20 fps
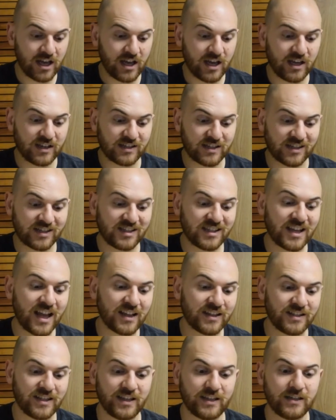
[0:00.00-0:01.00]
is a
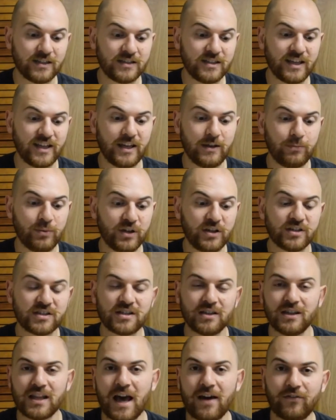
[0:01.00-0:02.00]
scented tea because
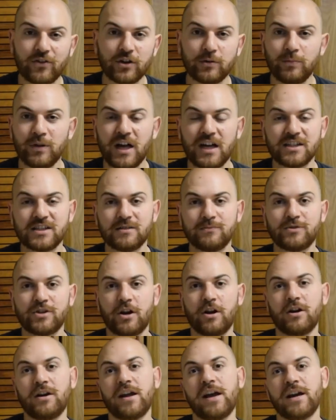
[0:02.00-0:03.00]
the lavender blossoms
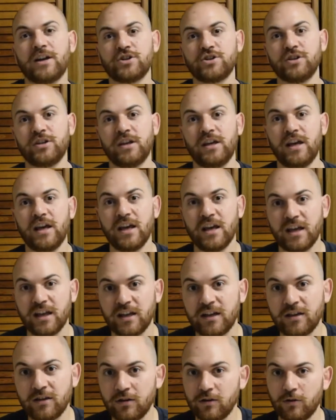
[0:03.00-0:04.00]
aren't actually
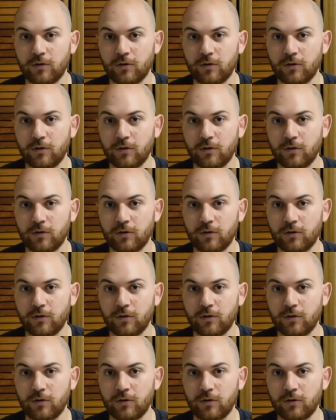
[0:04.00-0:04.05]
in,